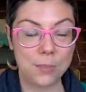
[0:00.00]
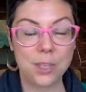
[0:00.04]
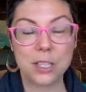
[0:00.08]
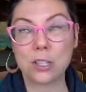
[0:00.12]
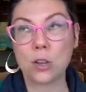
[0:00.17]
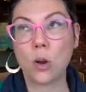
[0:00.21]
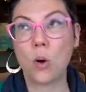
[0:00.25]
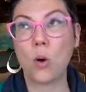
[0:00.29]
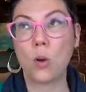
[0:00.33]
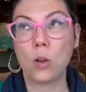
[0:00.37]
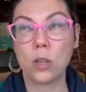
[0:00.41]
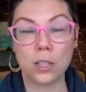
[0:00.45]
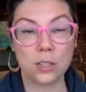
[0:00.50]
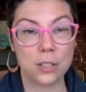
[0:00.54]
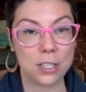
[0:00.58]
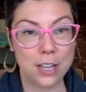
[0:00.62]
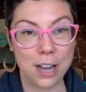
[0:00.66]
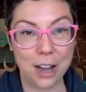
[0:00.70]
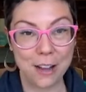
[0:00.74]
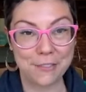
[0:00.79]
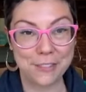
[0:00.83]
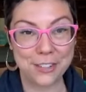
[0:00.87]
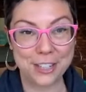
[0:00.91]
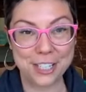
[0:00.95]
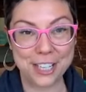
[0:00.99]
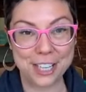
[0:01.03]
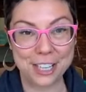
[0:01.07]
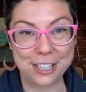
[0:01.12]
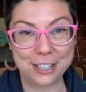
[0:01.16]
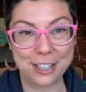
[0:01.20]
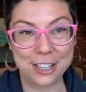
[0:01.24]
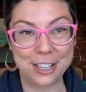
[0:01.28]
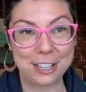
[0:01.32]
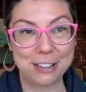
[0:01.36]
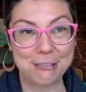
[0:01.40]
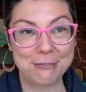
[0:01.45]
that's a whole other
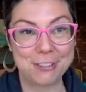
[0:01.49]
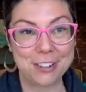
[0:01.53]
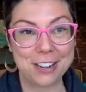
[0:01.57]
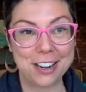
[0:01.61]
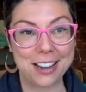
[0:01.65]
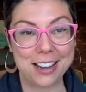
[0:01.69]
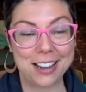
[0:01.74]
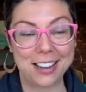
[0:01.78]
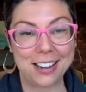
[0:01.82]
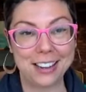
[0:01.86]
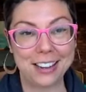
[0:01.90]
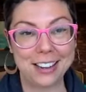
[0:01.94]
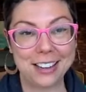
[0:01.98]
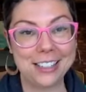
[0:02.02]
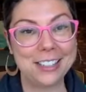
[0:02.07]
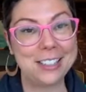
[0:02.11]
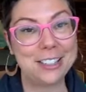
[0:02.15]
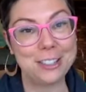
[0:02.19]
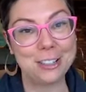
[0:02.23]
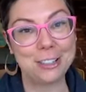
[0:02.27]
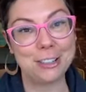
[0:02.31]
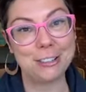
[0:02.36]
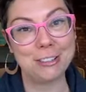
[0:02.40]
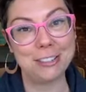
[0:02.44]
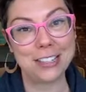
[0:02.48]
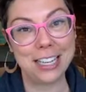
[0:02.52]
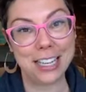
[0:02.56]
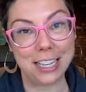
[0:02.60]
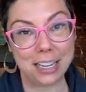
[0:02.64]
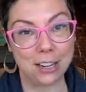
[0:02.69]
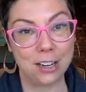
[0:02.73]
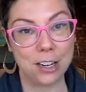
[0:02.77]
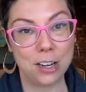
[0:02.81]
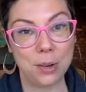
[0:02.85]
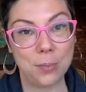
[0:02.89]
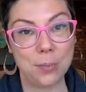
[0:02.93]
conversation that we're not going to get into
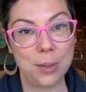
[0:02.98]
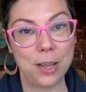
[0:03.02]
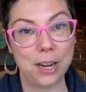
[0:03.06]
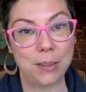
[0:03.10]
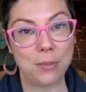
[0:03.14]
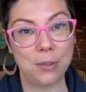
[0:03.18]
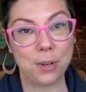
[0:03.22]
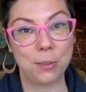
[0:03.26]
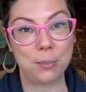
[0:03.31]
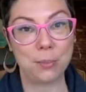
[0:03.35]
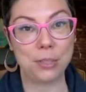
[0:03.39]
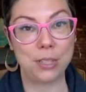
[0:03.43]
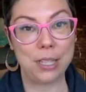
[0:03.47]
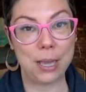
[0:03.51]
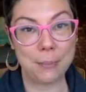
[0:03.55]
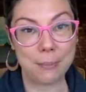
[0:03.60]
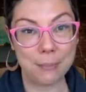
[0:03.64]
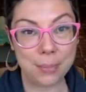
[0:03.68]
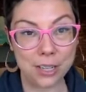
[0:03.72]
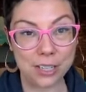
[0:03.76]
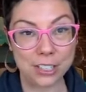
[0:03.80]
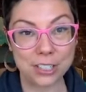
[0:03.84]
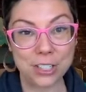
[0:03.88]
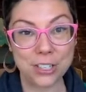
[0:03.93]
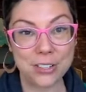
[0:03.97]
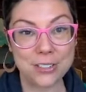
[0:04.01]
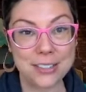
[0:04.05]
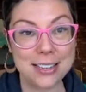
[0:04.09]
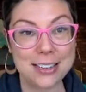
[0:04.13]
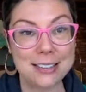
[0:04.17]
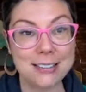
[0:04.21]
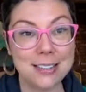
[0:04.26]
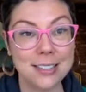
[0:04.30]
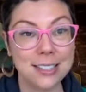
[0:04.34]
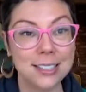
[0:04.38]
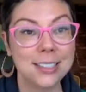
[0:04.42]
here, but I want to put that bug in your
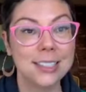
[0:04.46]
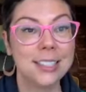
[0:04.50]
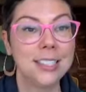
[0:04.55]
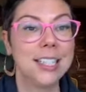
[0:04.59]
ear.